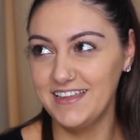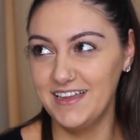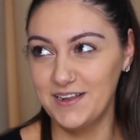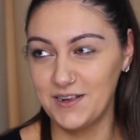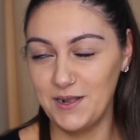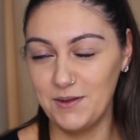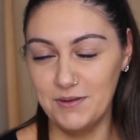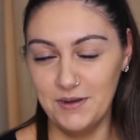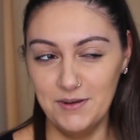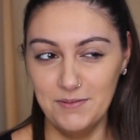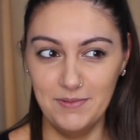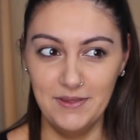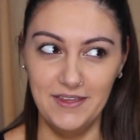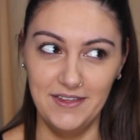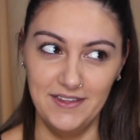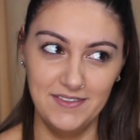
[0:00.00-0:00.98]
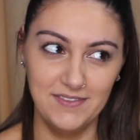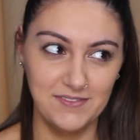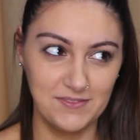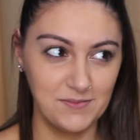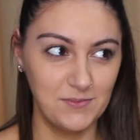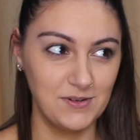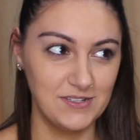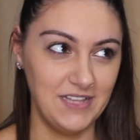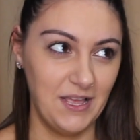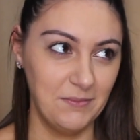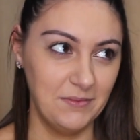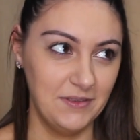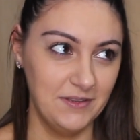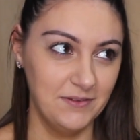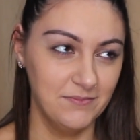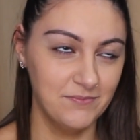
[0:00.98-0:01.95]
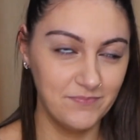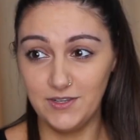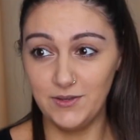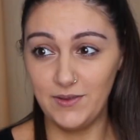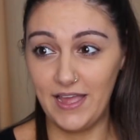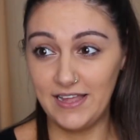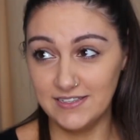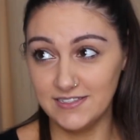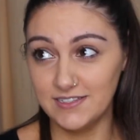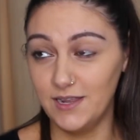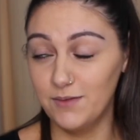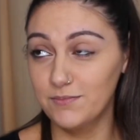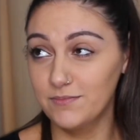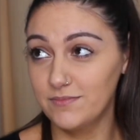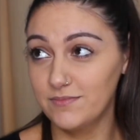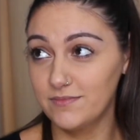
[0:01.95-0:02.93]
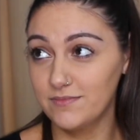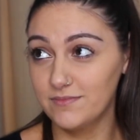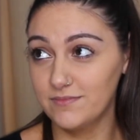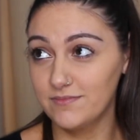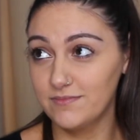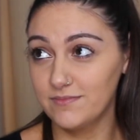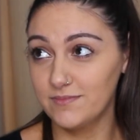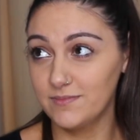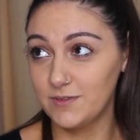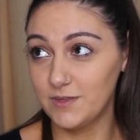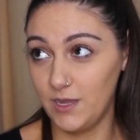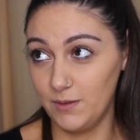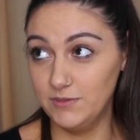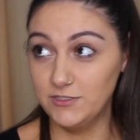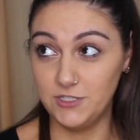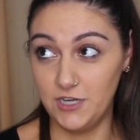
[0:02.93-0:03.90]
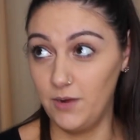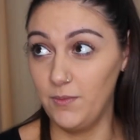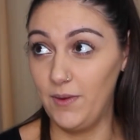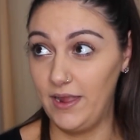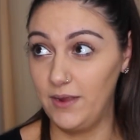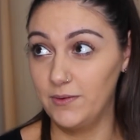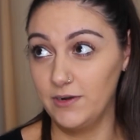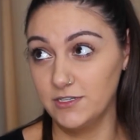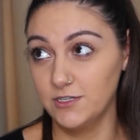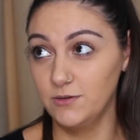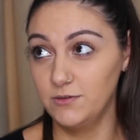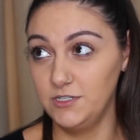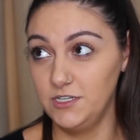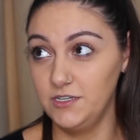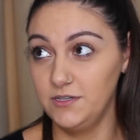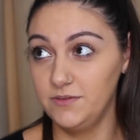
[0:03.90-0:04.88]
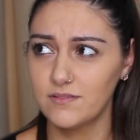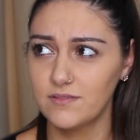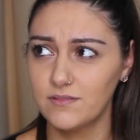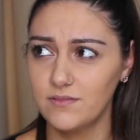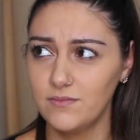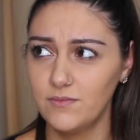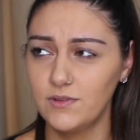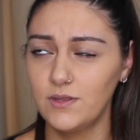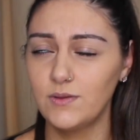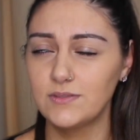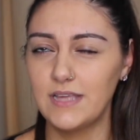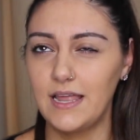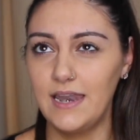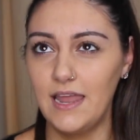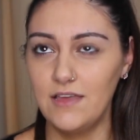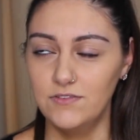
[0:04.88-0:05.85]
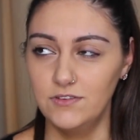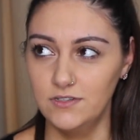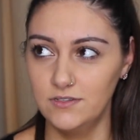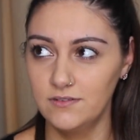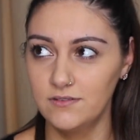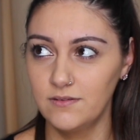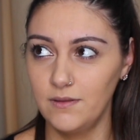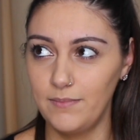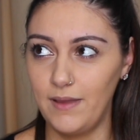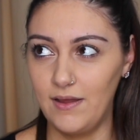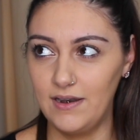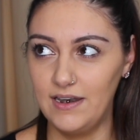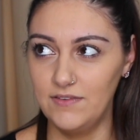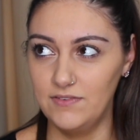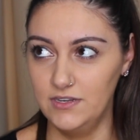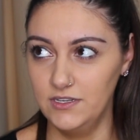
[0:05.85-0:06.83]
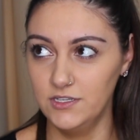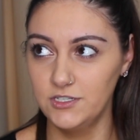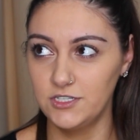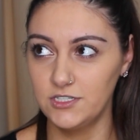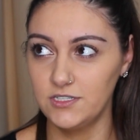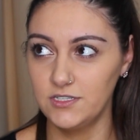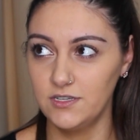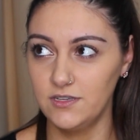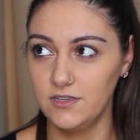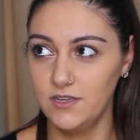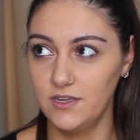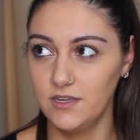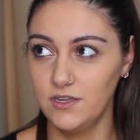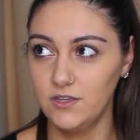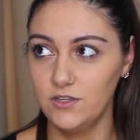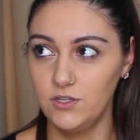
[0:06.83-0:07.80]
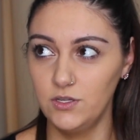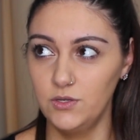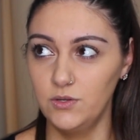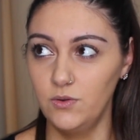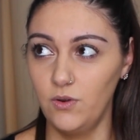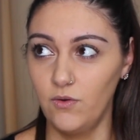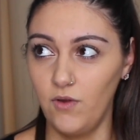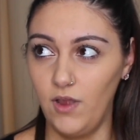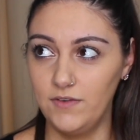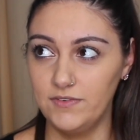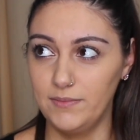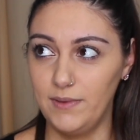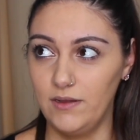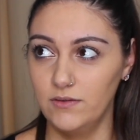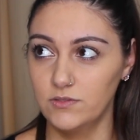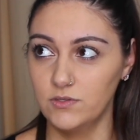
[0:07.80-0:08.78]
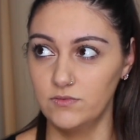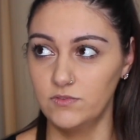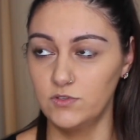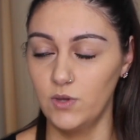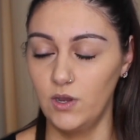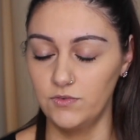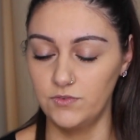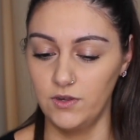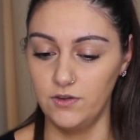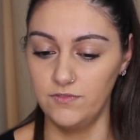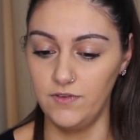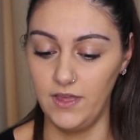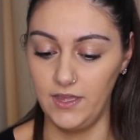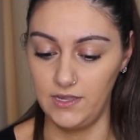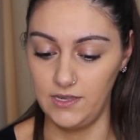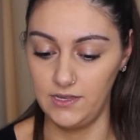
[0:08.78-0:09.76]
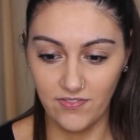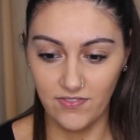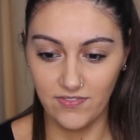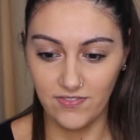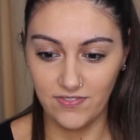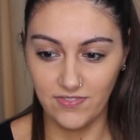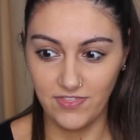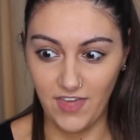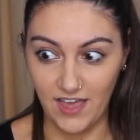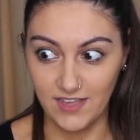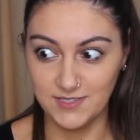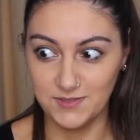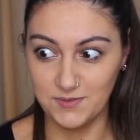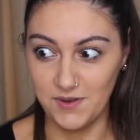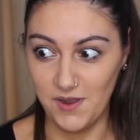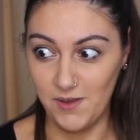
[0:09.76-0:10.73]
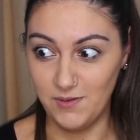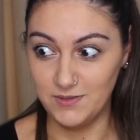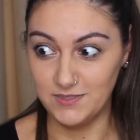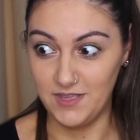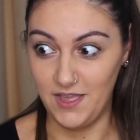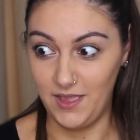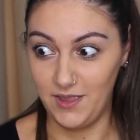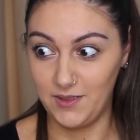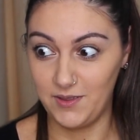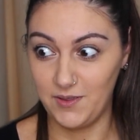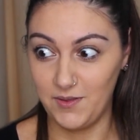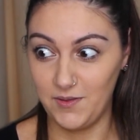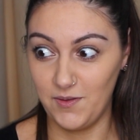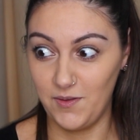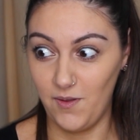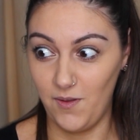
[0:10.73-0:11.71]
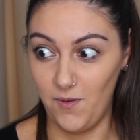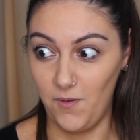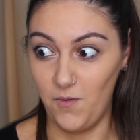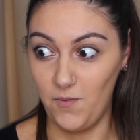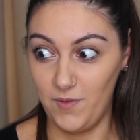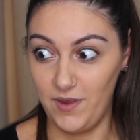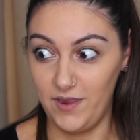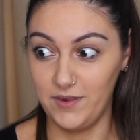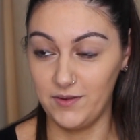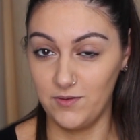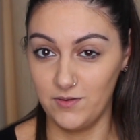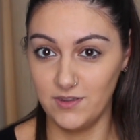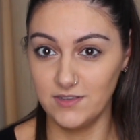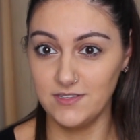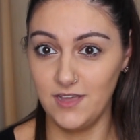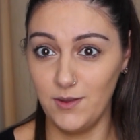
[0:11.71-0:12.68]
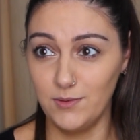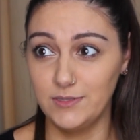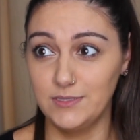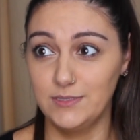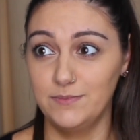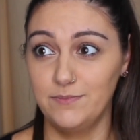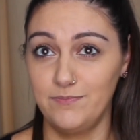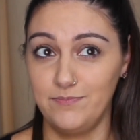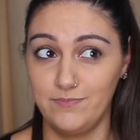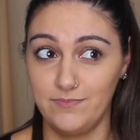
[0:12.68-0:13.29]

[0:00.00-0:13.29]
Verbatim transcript: Yeah, coming in a bit. What does that mean? You ended up coming straight away when I told you. When I was 11, about 11-ish, you arrived about sort of 12, 12.30, that's when I was like, oh my god, because I was